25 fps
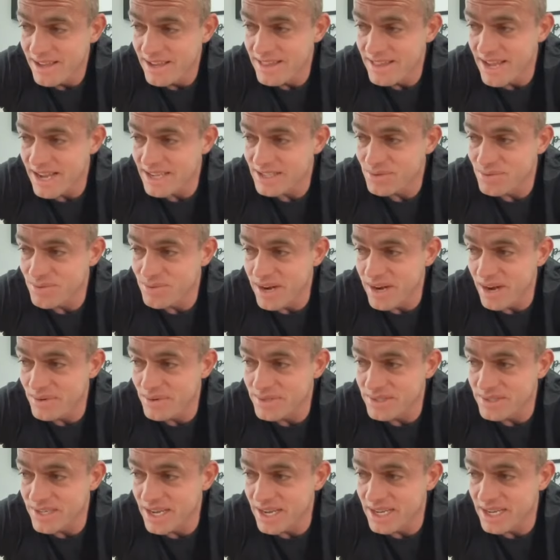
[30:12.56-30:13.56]
And that's when I
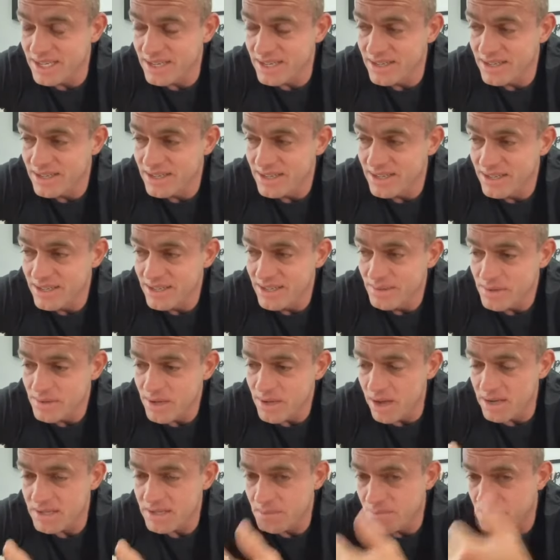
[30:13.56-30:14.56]
was like
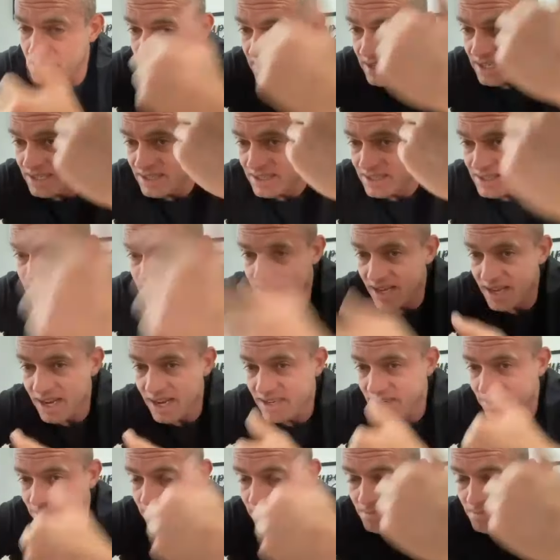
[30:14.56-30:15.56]
contemplating this,
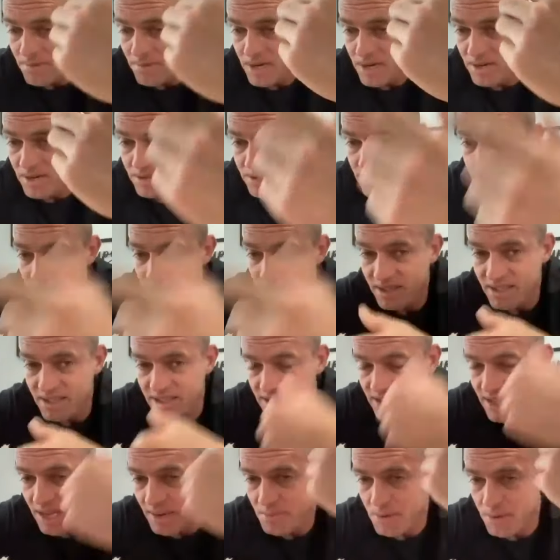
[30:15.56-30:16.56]
I do the most. And
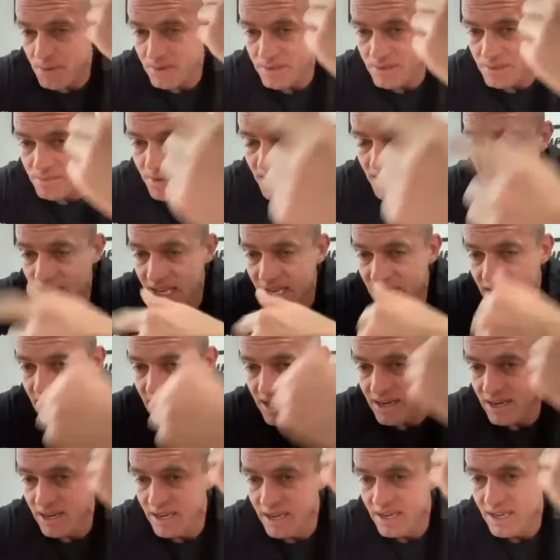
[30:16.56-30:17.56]
it just kept going through my
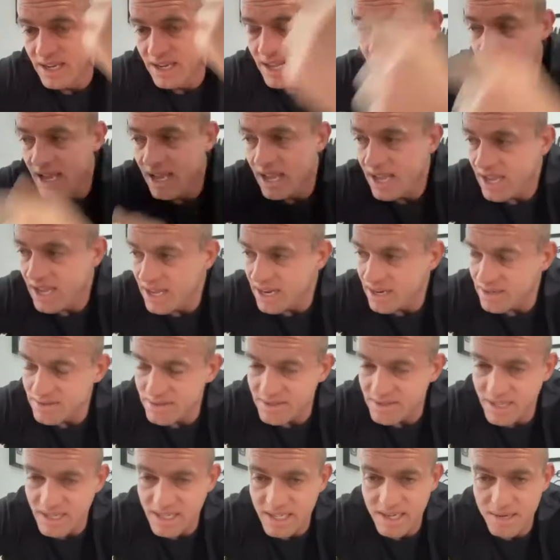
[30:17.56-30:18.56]
head. I
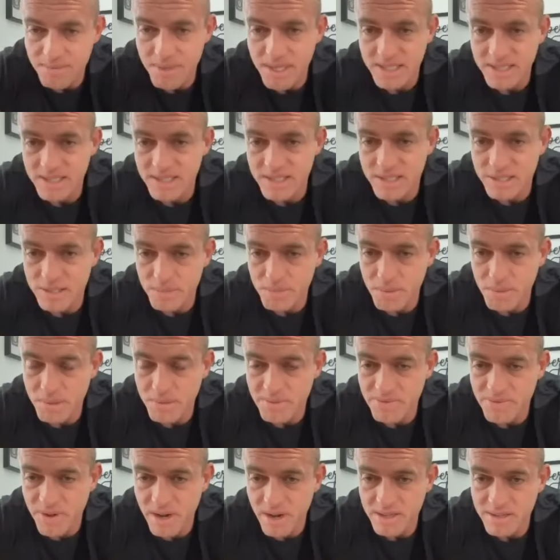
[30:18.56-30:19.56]
was thinking about the
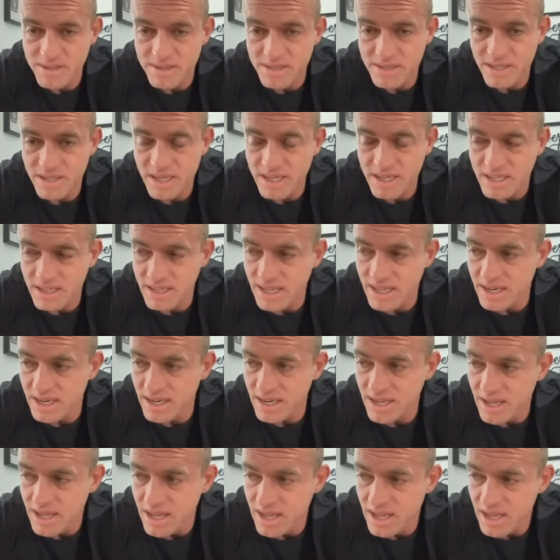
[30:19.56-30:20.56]
superhuman fathers thing. And
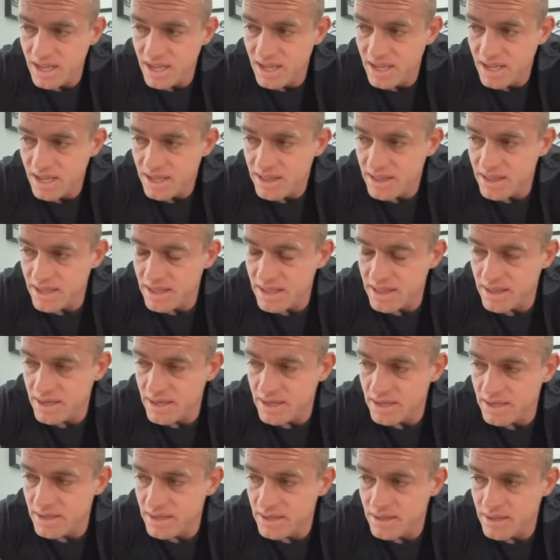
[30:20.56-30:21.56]
then then
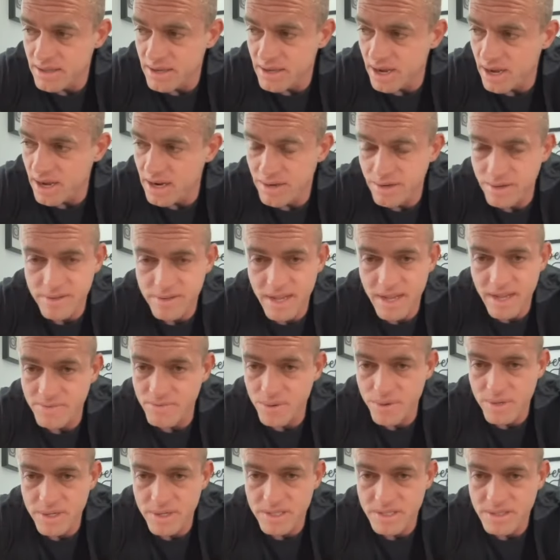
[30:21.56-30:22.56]
the I heard
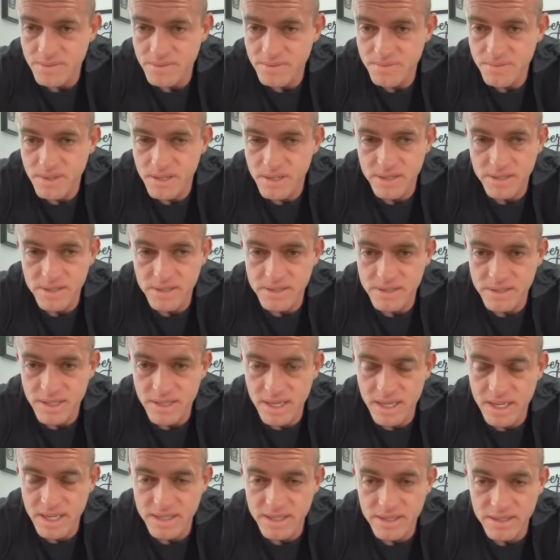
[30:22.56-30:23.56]
that voice clear as
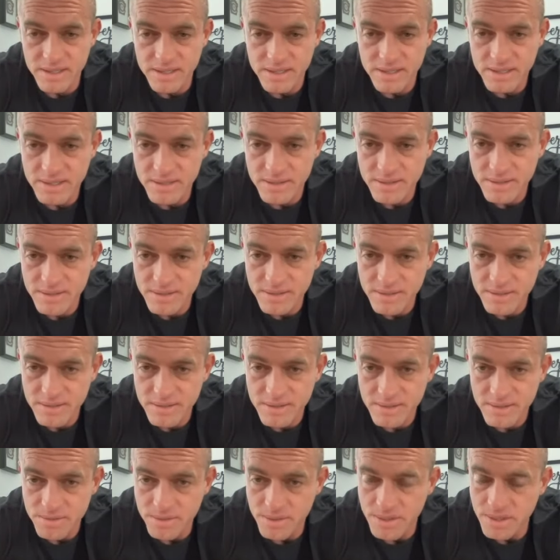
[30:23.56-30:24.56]
day, dude.
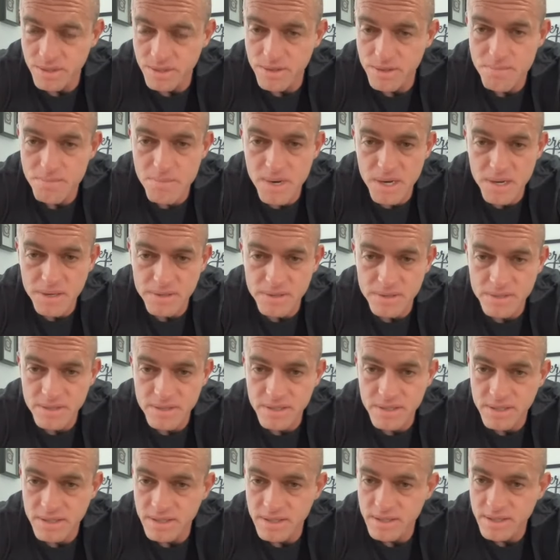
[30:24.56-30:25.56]
We do the
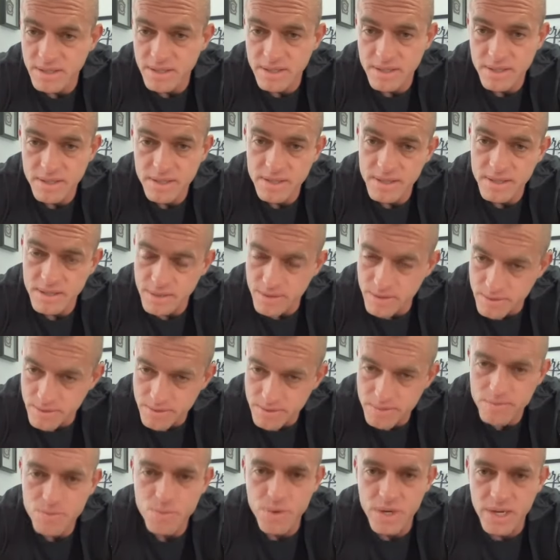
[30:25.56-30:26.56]
most.
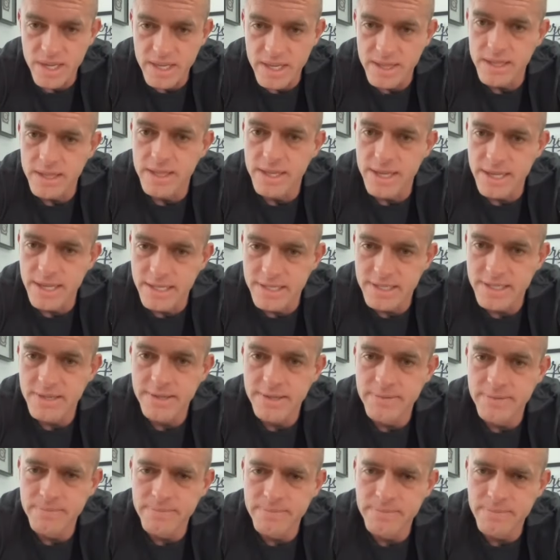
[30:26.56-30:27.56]
We need the
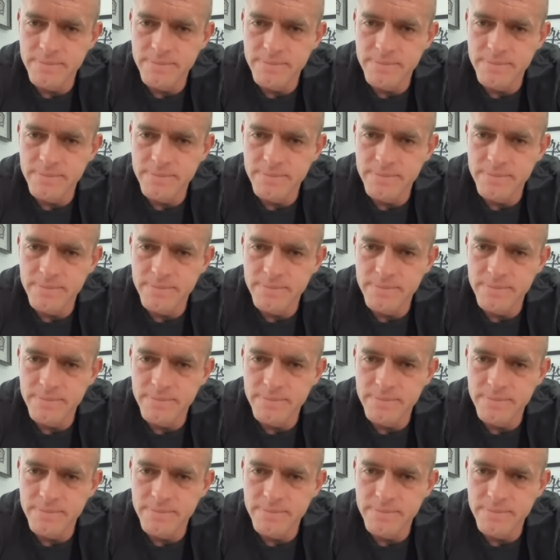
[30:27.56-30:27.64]
least.